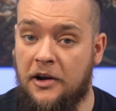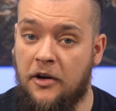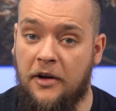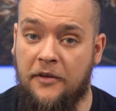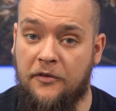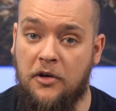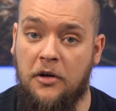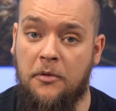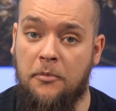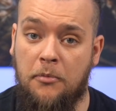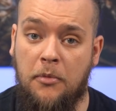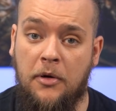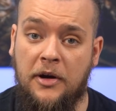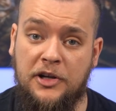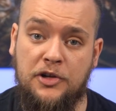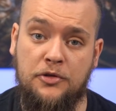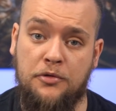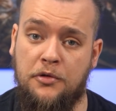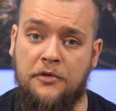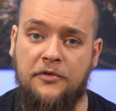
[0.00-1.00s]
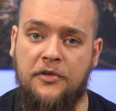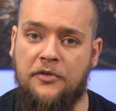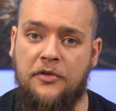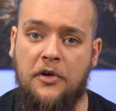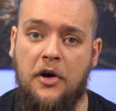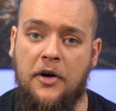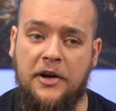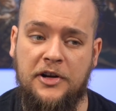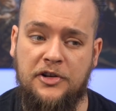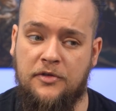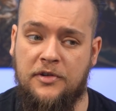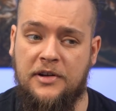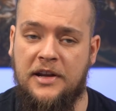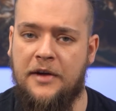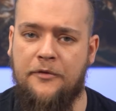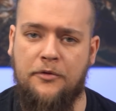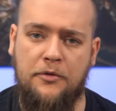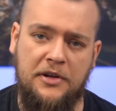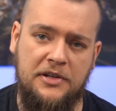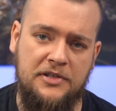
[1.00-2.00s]
and I've got my truth of the Hydra
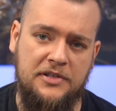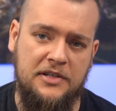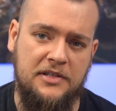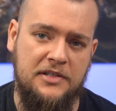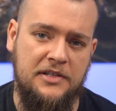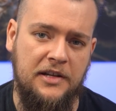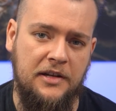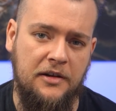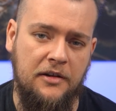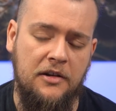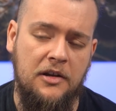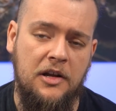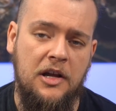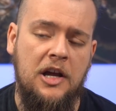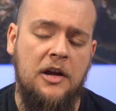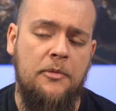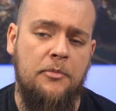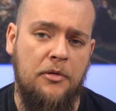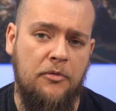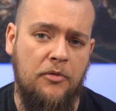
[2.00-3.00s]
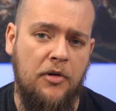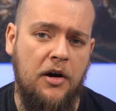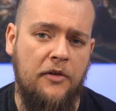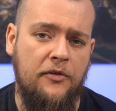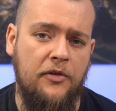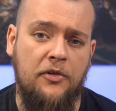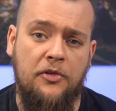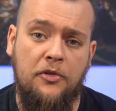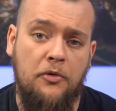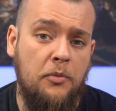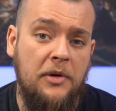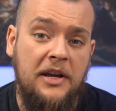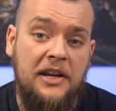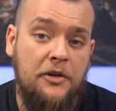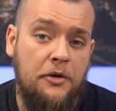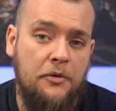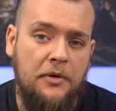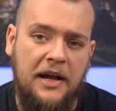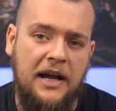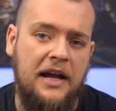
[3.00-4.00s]
never existing, but rather that we
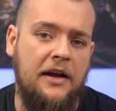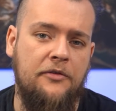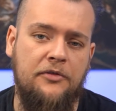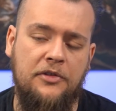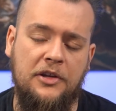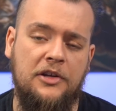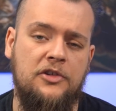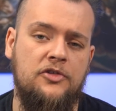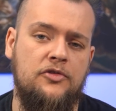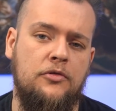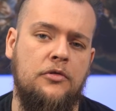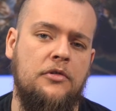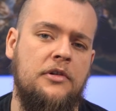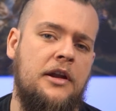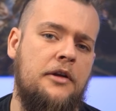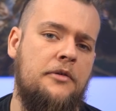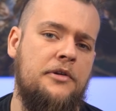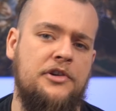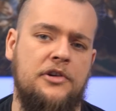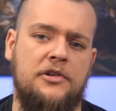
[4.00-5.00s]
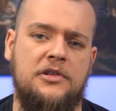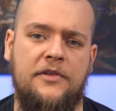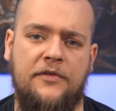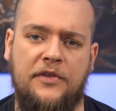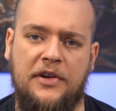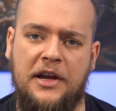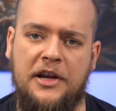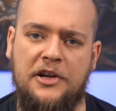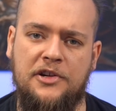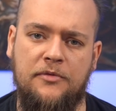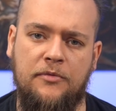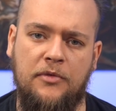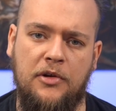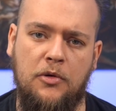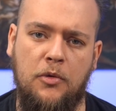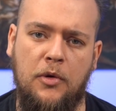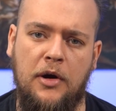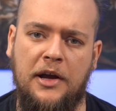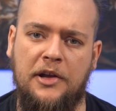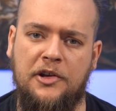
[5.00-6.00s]
don't have the extraordinary justification
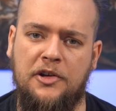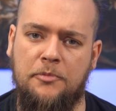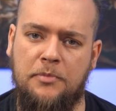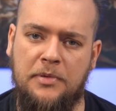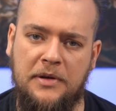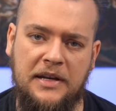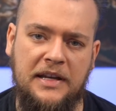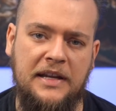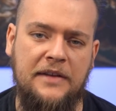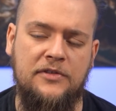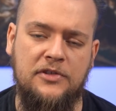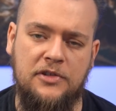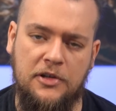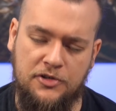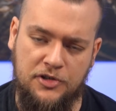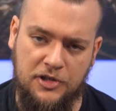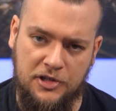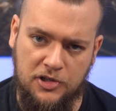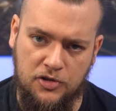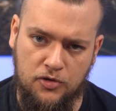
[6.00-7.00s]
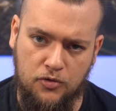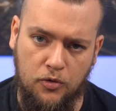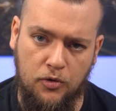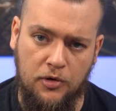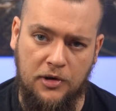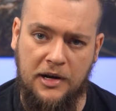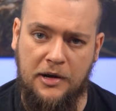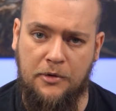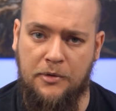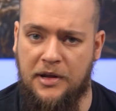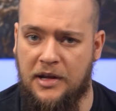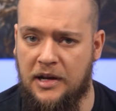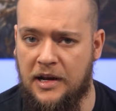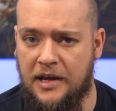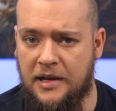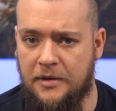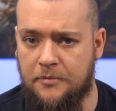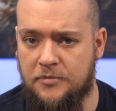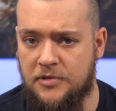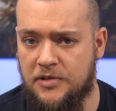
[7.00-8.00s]
required to believe such extraordinary
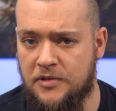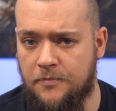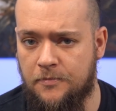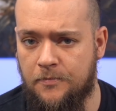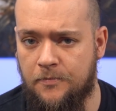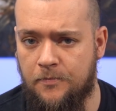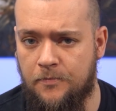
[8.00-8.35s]
claims.